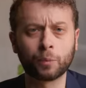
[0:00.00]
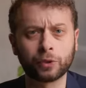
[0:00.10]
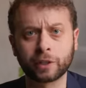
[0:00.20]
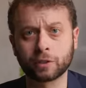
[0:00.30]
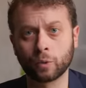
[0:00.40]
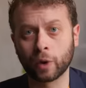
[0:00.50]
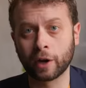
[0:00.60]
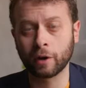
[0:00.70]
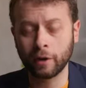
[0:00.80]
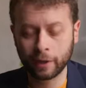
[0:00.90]
I'm willing to
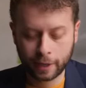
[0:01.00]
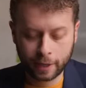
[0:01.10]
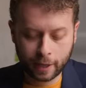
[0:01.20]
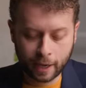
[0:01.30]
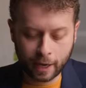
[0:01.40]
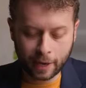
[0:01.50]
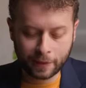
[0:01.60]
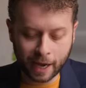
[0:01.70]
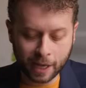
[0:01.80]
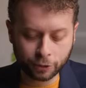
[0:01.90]
wear. Uh,
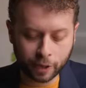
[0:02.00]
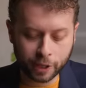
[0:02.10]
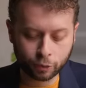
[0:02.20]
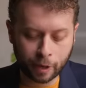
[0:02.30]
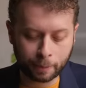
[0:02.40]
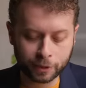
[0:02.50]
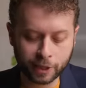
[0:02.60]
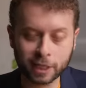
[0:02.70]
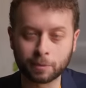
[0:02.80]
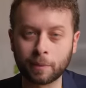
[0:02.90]
and the Astron just
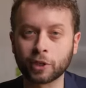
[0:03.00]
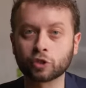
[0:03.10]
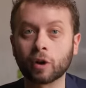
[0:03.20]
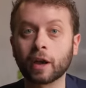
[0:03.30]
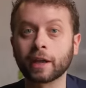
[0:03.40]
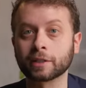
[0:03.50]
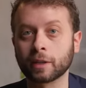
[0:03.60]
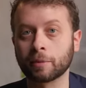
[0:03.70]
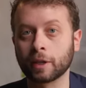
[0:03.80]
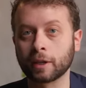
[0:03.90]
represents maybe trying
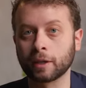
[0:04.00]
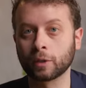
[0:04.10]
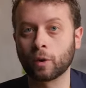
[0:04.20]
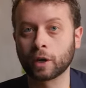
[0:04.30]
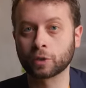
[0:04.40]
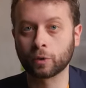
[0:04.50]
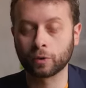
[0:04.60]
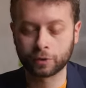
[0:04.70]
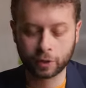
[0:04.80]
something in the watch world.